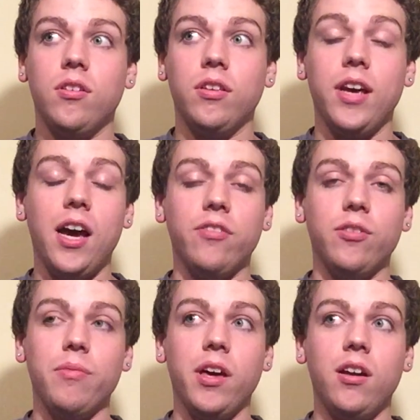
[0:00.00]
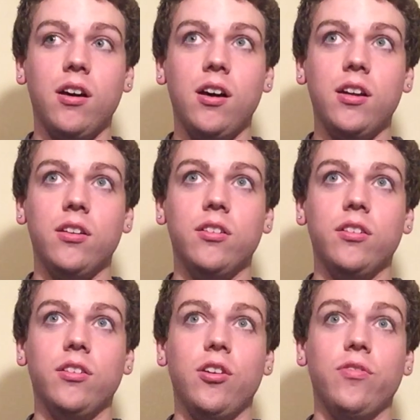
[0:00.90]
yeah, from then on,
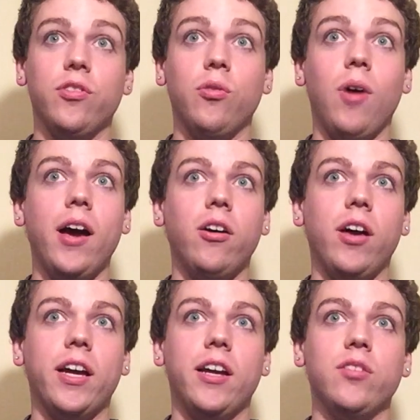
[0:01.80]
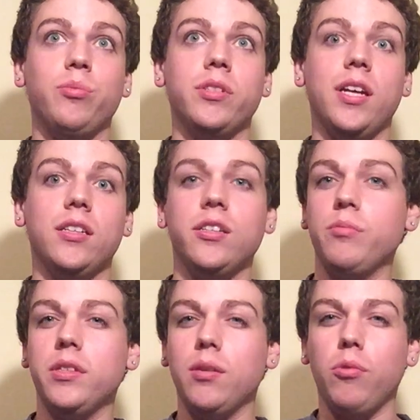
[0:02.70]
for a while, I kind of pretended to
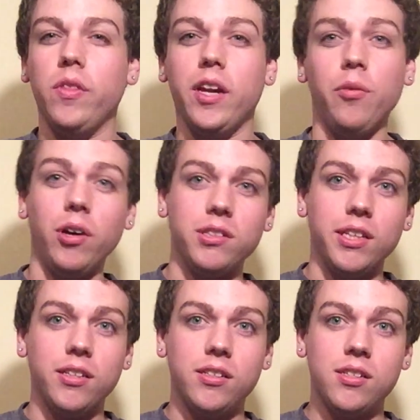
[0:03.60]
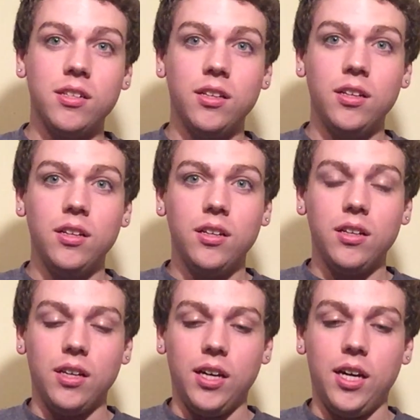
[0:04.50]
be someone that I wasn't.
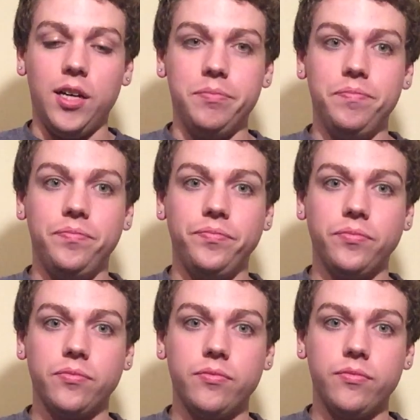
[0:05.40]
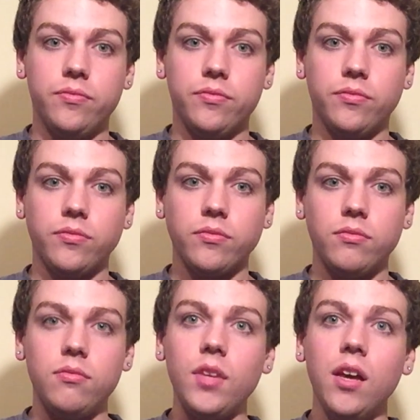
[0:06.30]
Um,
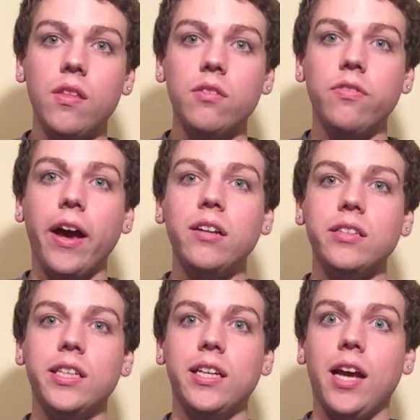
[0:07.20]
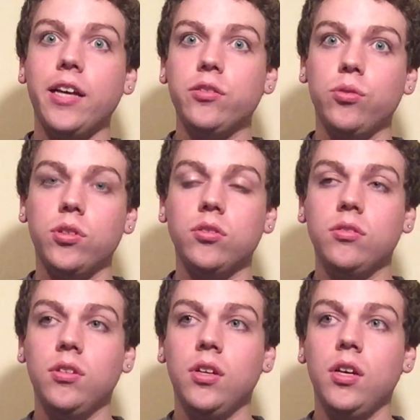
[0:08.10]
and then finally in high school,
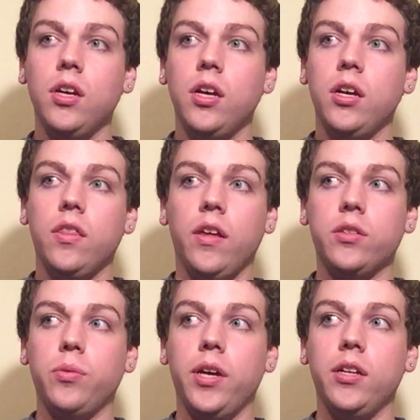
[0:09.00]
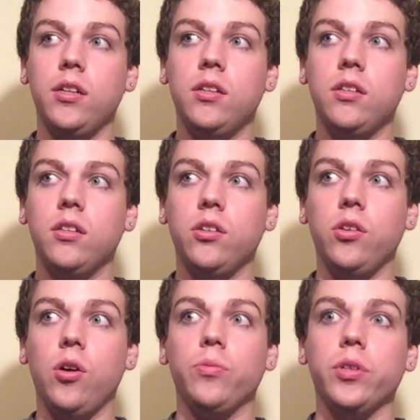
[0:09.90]
that's when, it
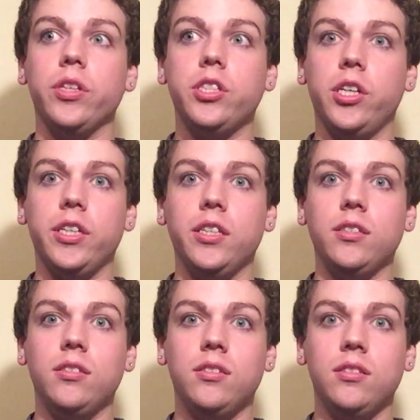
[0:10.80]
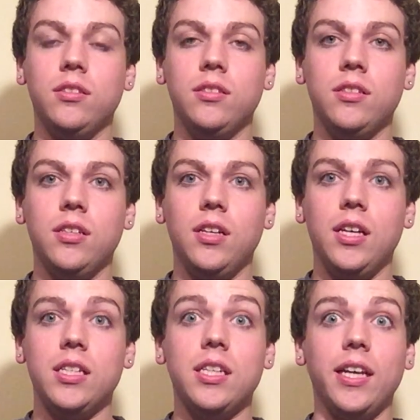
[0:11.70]
really started
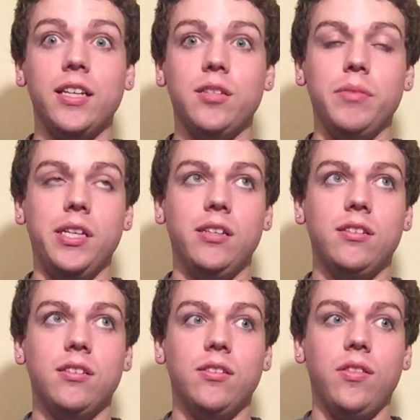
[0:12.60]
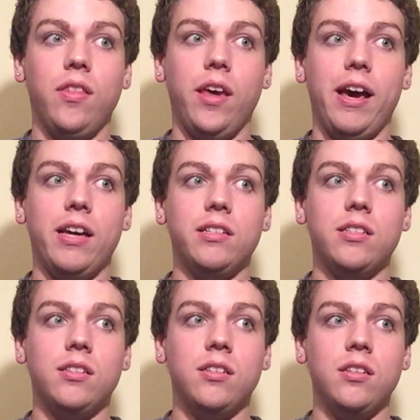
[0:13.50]
to get to me that
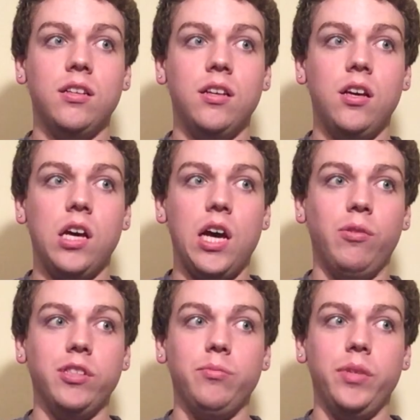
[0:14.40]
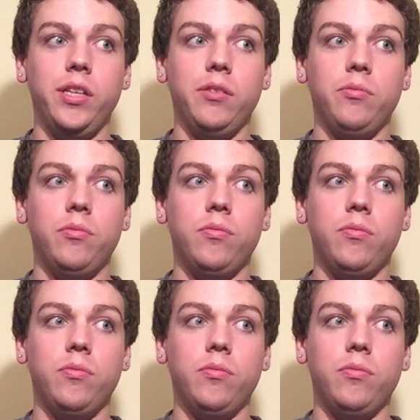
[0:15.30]
I wasn't being,